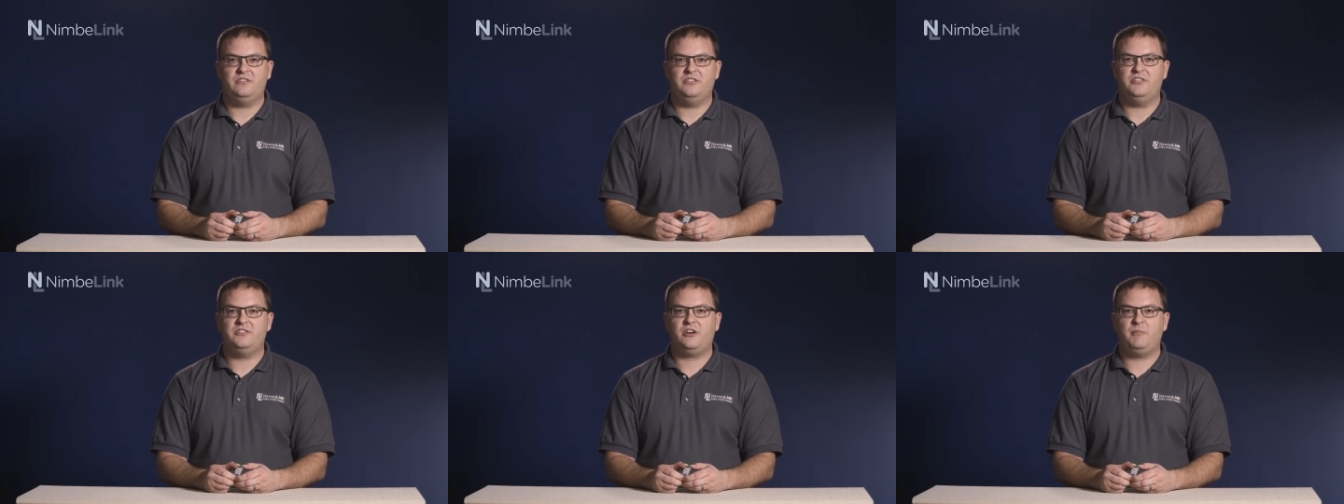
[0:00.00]

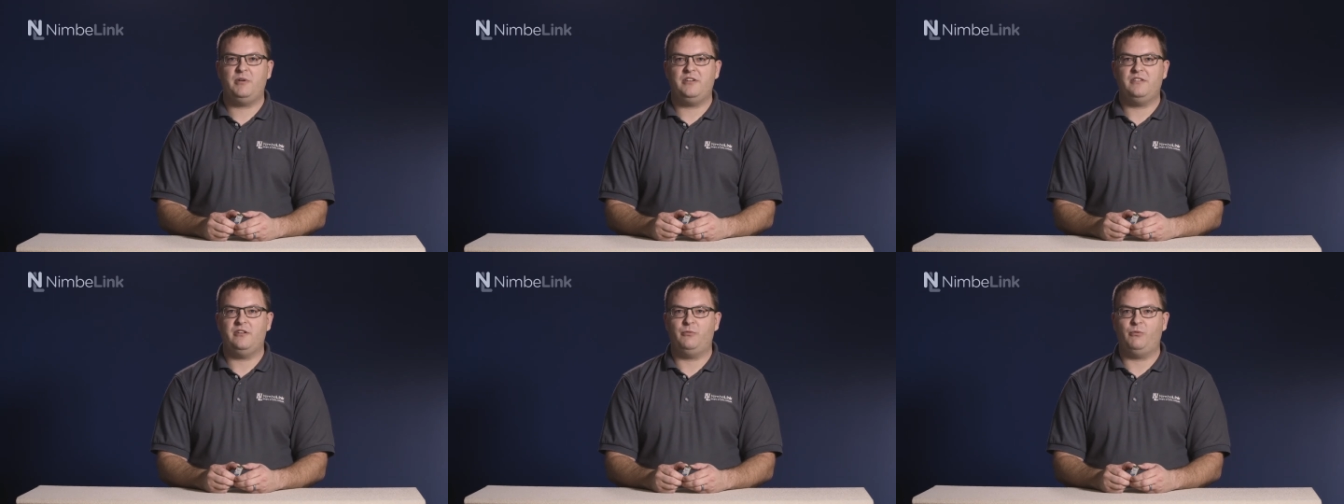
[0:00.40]
to
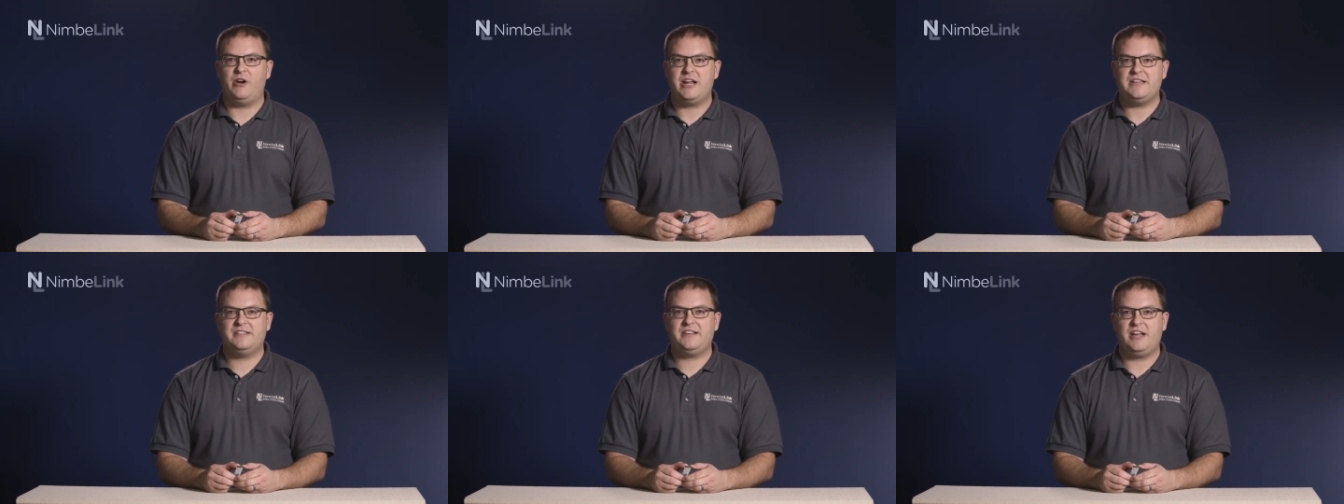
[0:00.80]
determine the
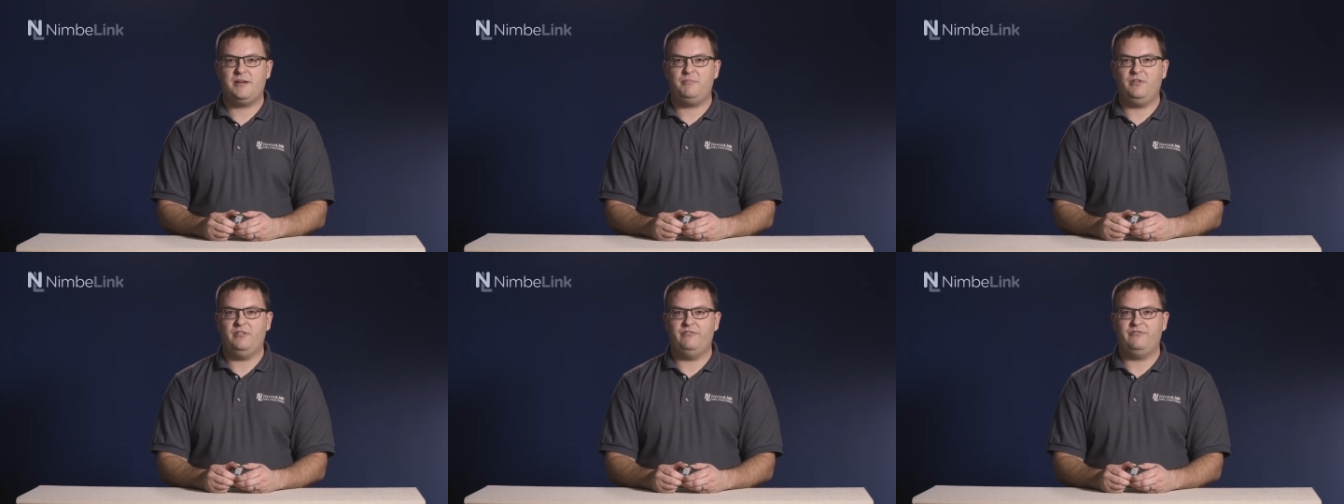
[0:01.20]
right
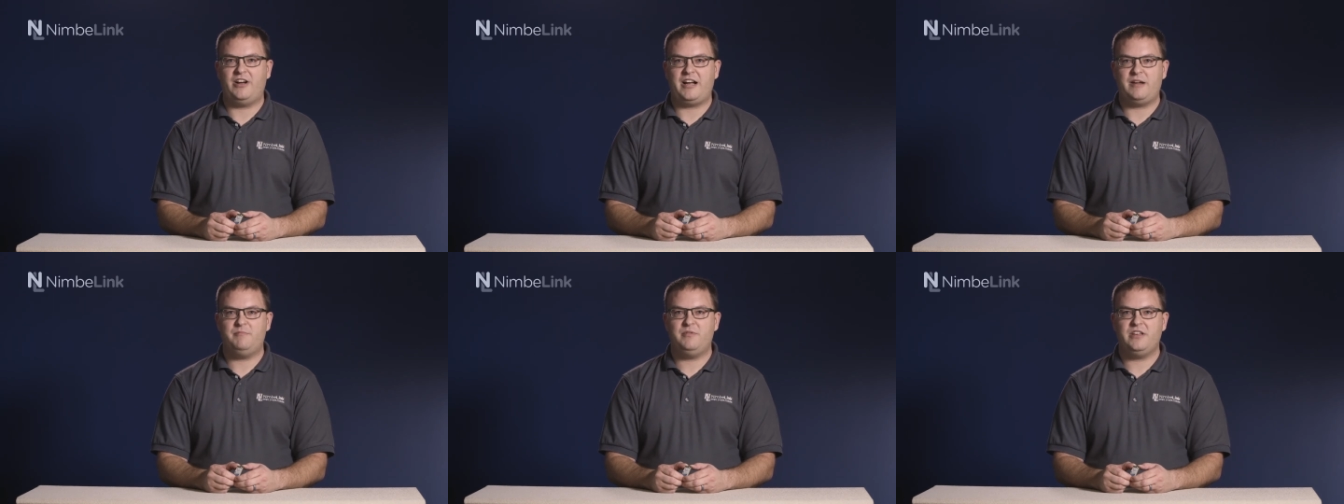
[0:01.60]
type of
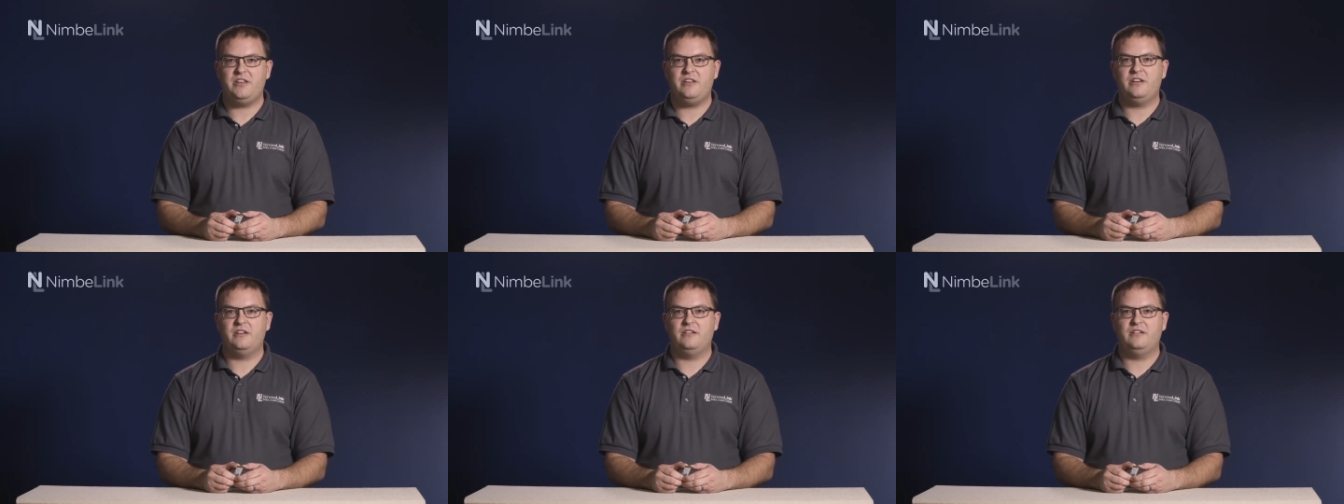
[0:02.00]

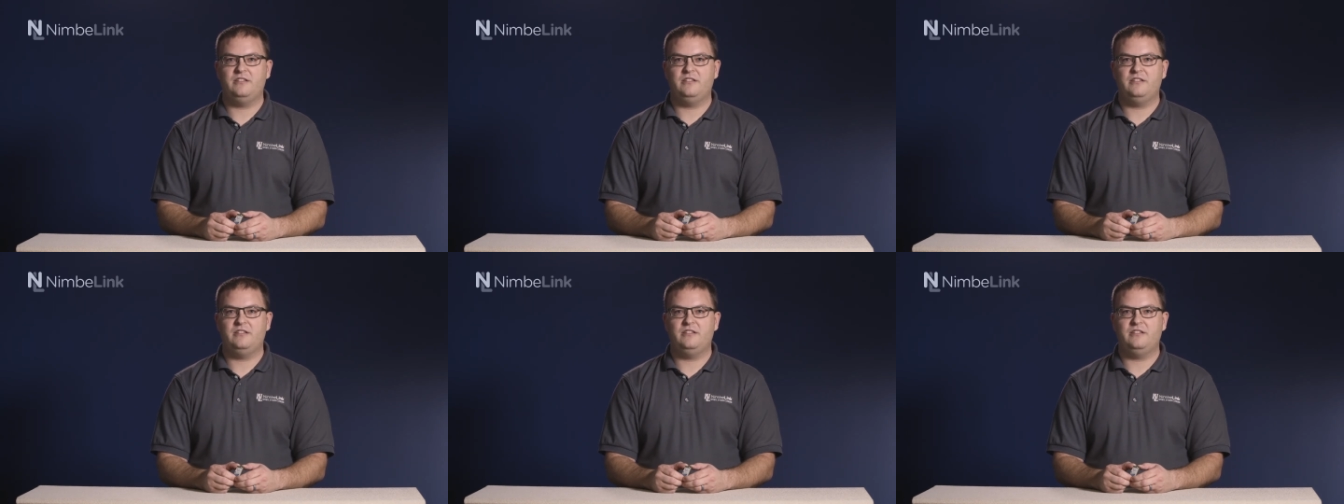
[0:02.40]
IP